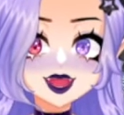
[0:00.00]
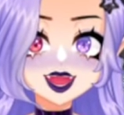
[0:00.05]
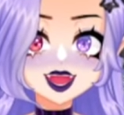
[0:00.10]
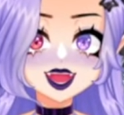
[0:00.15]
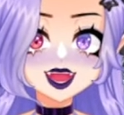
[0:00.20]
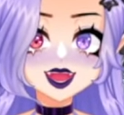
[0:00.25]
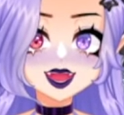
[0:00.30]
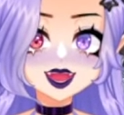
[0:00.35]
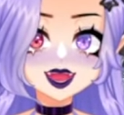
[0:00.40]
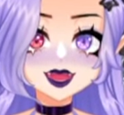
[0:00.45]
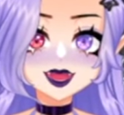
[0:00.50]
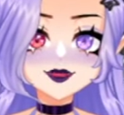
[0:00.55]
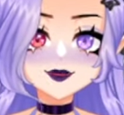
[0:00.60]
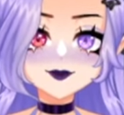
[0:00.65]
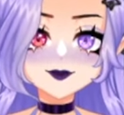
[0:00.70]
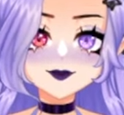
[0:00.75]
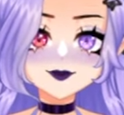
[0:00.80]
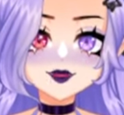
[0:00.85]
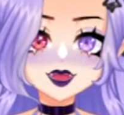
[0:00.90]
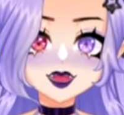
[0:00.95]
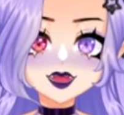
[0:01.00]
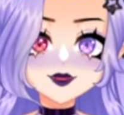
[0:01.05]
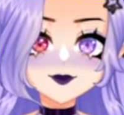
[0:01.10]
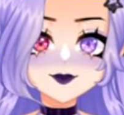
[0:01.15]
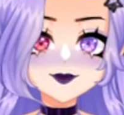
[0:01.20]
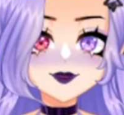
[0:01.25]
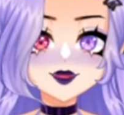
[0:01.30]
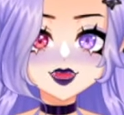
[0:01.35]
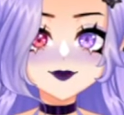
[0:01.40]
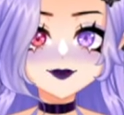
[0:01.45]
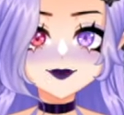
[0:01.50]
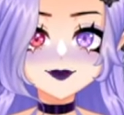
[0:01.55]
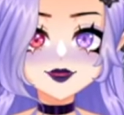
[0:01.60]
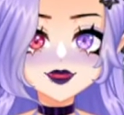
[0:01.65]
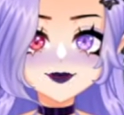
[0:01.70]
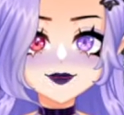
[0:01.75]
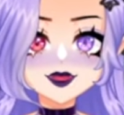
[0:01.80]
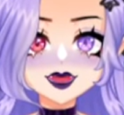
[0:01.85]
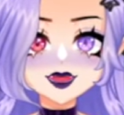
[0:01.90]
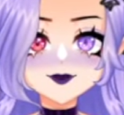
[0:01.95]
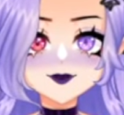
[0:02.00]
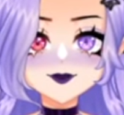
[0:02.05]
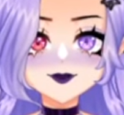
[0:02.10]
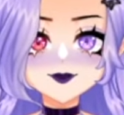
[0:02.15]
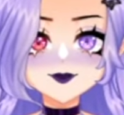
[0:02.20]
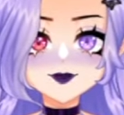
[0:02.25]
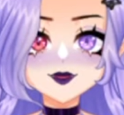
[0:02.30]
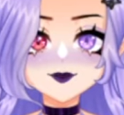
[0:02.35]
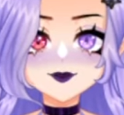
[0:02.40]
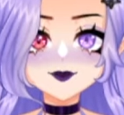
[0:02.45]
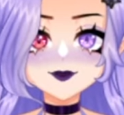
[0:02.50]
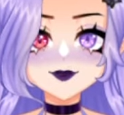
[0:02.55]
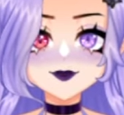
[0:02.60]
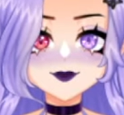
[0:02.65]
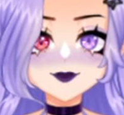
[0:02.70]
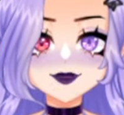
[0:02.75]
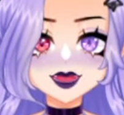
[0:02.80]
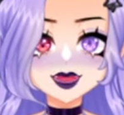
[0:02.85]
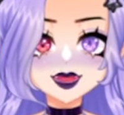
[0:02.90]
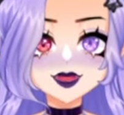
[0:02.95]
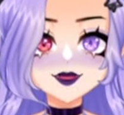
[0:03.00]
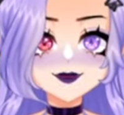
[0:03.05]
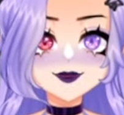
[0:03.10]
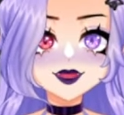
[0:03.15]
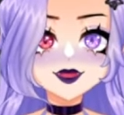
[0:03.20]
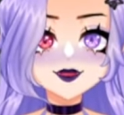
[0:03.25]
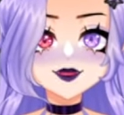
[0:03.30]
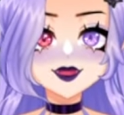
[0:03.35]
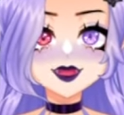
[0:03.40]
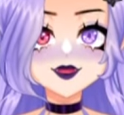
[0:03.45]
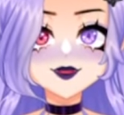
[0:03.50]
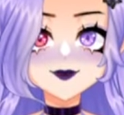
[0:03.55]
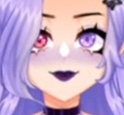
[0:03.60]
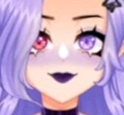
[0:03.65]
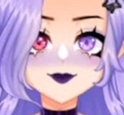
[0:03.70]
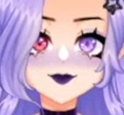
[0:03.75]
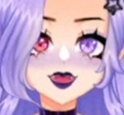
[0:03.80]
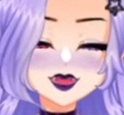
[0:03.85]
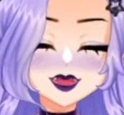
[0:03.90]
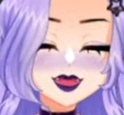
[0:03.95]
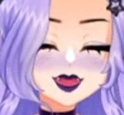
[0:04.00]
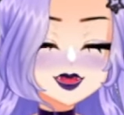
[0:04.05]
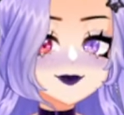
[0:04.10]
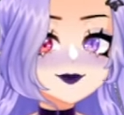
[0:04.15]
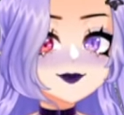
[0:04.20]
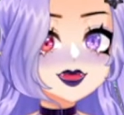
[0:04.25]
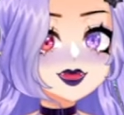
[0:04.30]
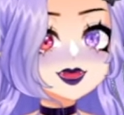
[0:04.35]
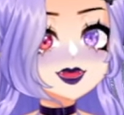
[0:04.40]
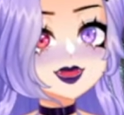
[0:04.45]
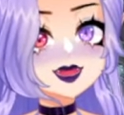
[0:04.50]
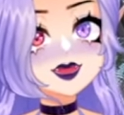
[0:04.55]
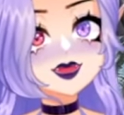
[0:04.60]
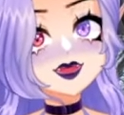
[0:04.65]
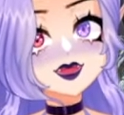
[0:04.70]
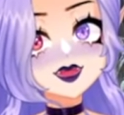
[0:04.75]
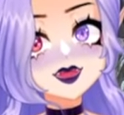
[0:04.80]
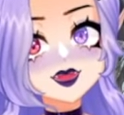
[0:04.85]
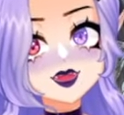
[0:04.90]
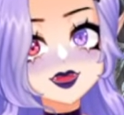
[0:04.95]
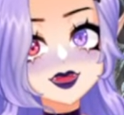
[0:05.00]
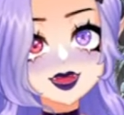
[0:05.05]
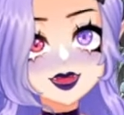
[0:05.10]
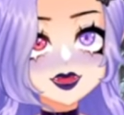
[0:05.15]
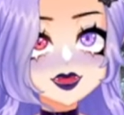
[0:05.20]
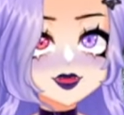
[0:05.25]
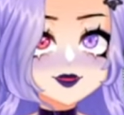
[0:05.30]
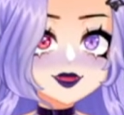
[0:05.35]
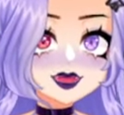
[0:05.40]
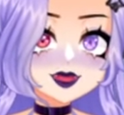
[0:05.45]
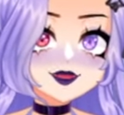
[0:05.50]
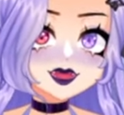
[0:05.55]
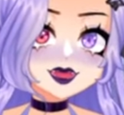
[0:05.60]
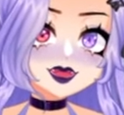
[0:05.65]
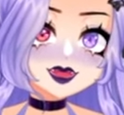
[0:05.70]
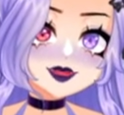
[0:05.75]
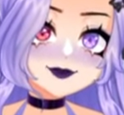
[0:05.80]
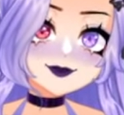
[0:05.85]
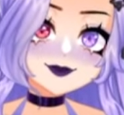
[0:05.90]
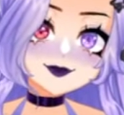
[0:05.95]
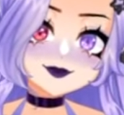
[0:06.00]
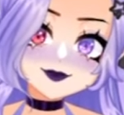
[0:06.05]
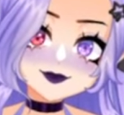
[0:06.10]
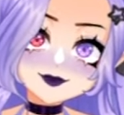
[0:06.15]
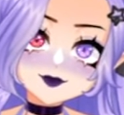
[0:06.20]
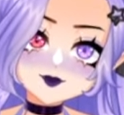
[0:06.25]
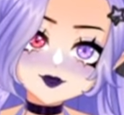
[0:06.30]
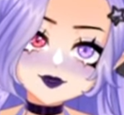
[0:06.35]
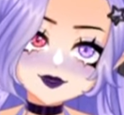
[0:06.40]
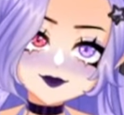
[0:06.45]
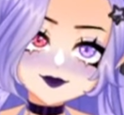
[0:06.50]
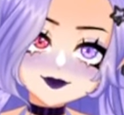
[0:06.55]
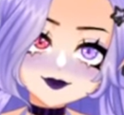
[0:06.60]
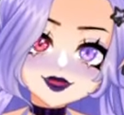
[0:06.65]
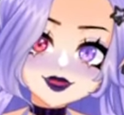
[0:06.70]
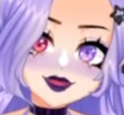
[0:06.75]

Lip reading: and Eyes of the Dark, which are amazing. Plus we get more spell slots right off the bat.